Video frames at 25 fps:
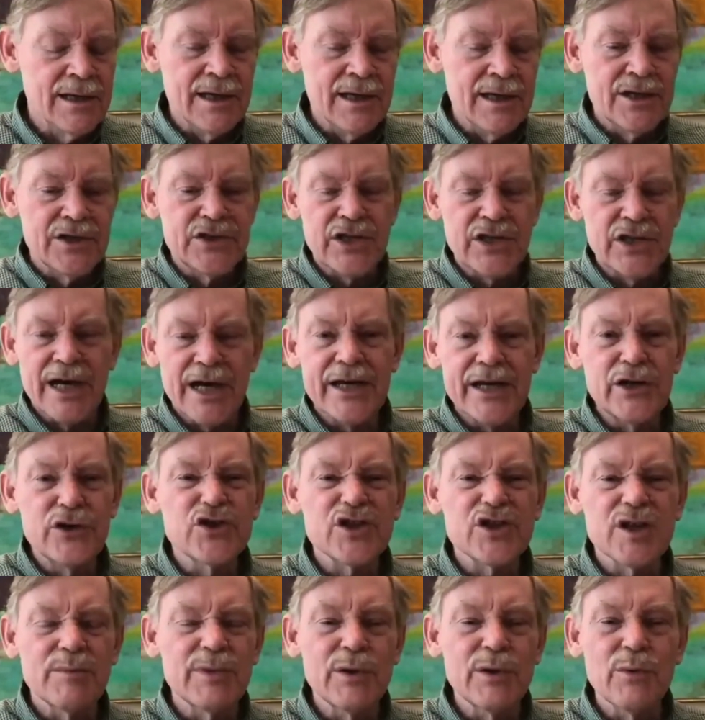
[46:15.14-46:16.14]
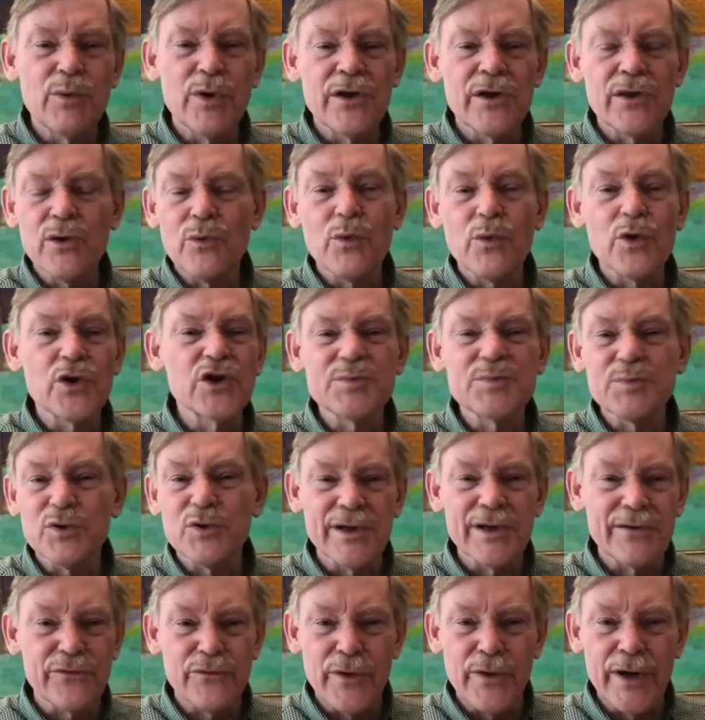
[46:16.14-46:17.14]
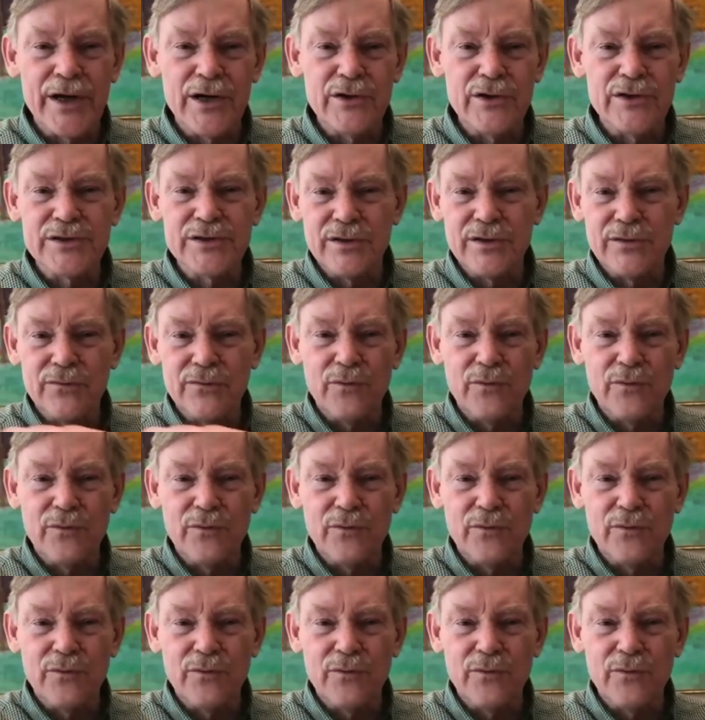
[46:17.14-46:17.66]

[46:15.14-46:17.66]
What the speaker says: China used to be one of the worst proliferators of